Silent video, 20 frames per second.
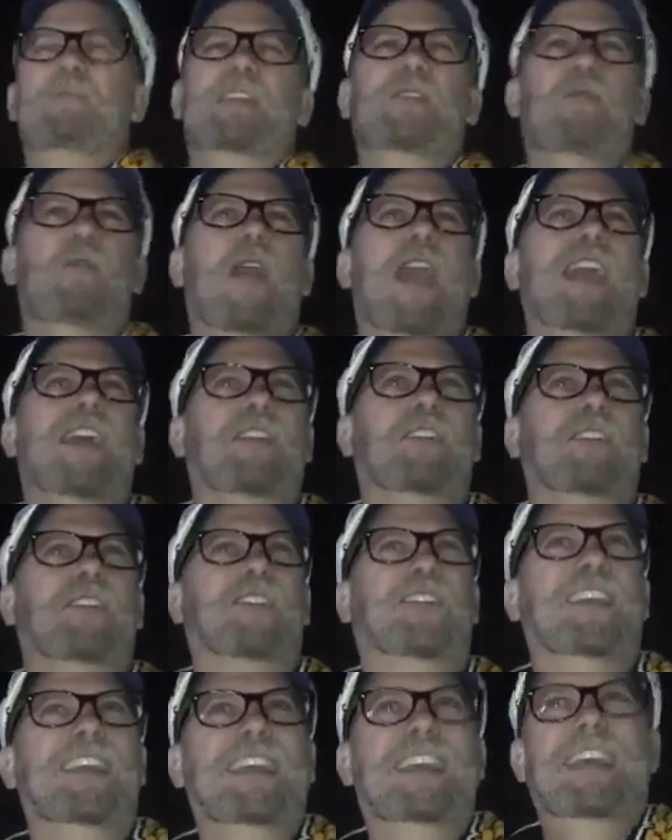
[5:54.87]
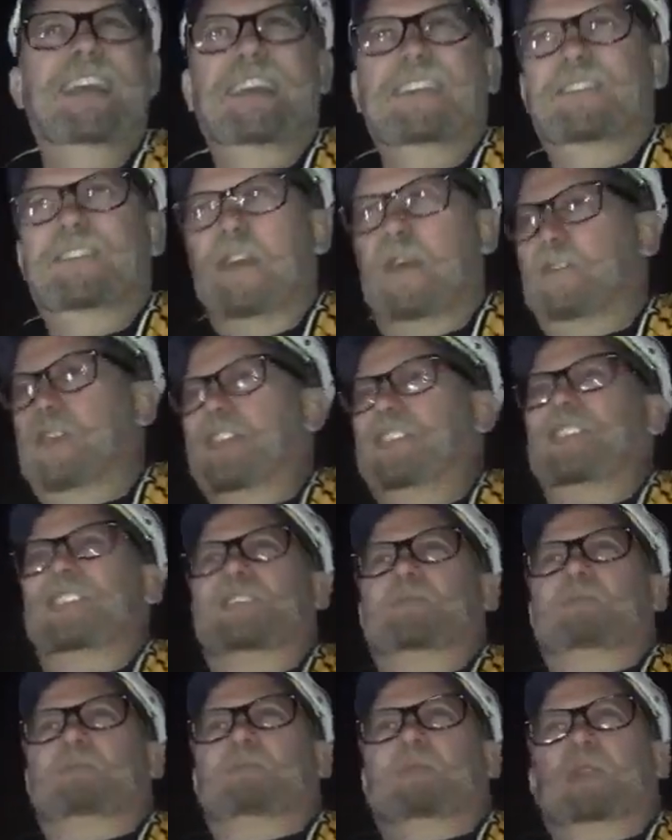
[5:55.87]
many wires. Don't they
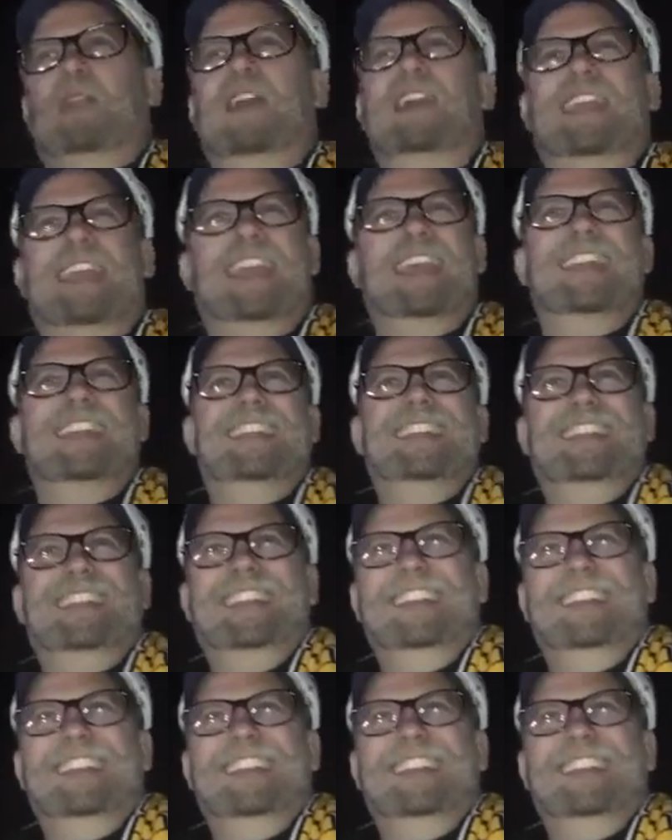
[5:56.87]
just plug in?